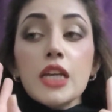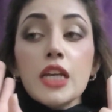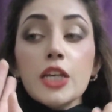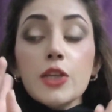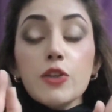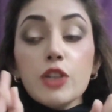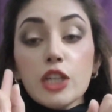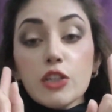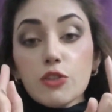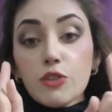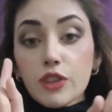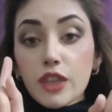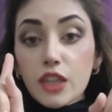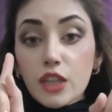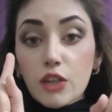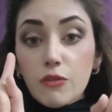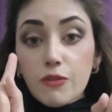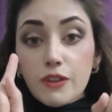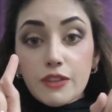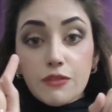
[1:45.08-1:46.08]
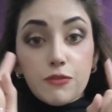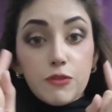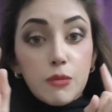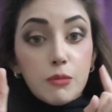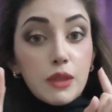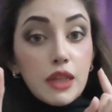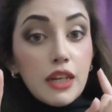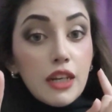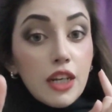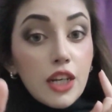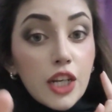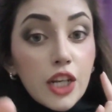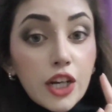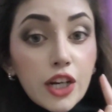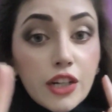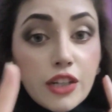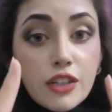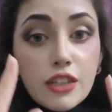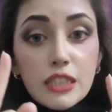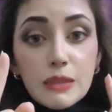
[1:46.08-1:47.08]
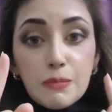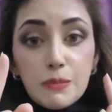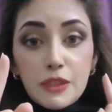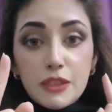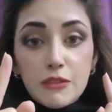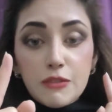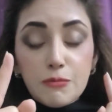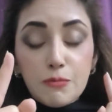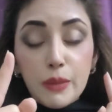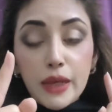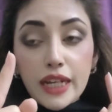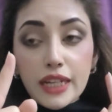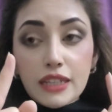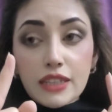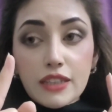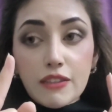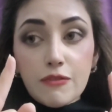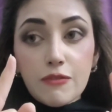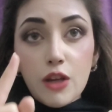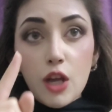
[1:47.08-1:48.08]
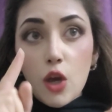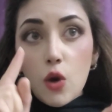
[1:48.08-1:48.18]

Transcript: you need to think of it from the learner's perspective.